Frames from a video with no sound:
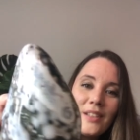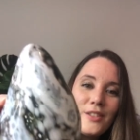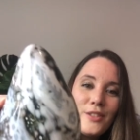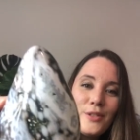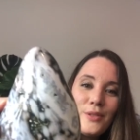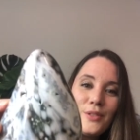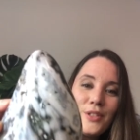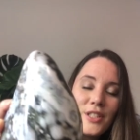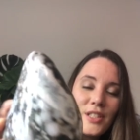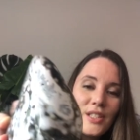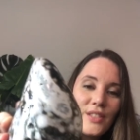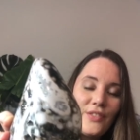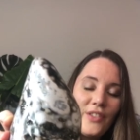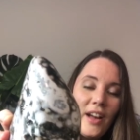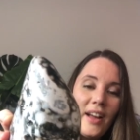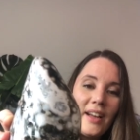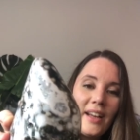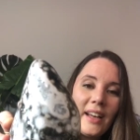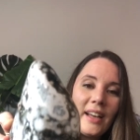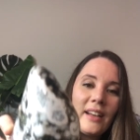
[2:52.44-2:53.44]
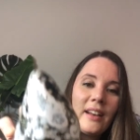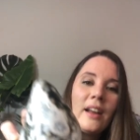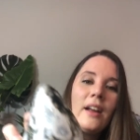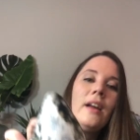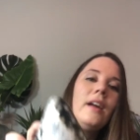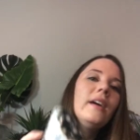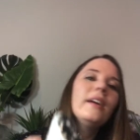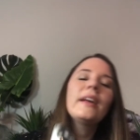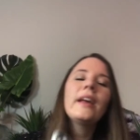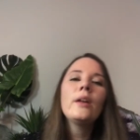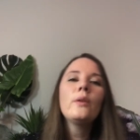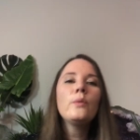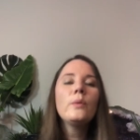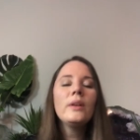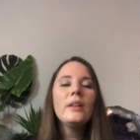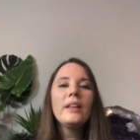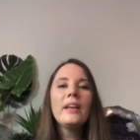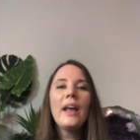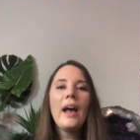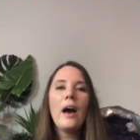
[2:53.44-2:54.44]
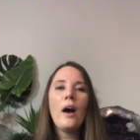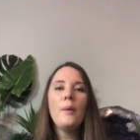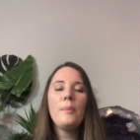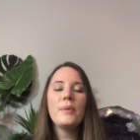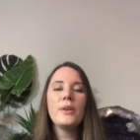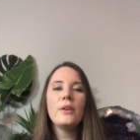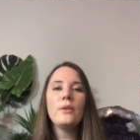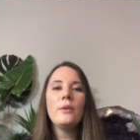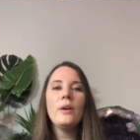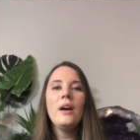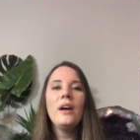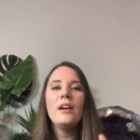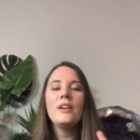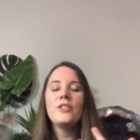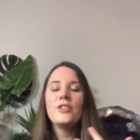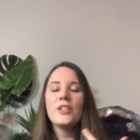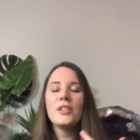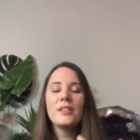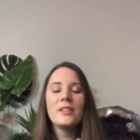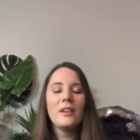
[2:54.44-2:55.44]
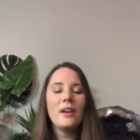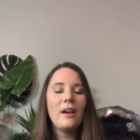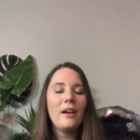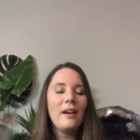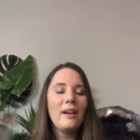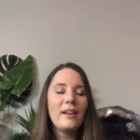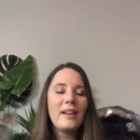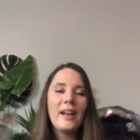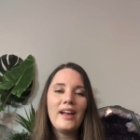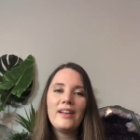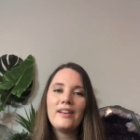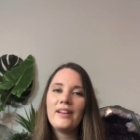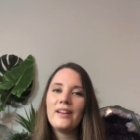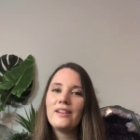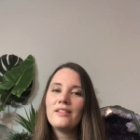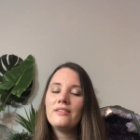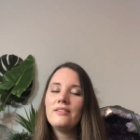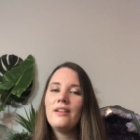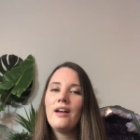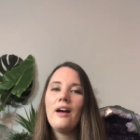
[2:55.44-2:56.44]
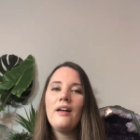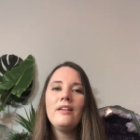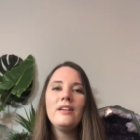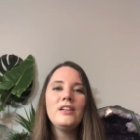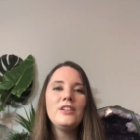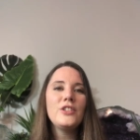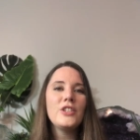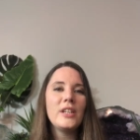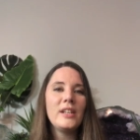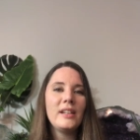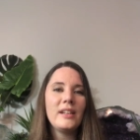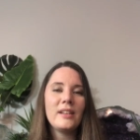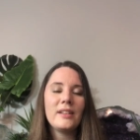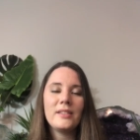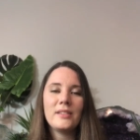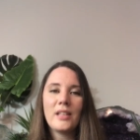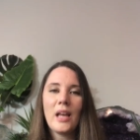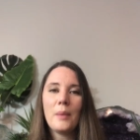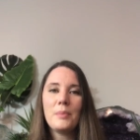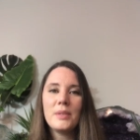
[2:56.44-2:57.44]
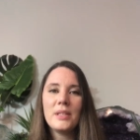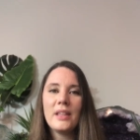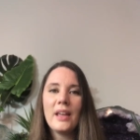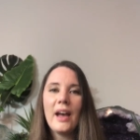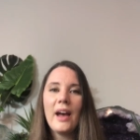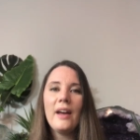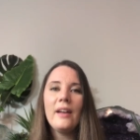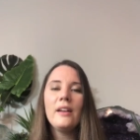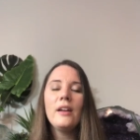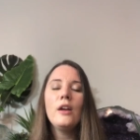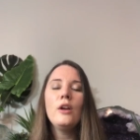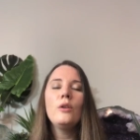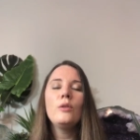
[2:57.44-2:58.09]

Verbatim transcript: do just fine, can really help you just, again, acknowledge and accept that.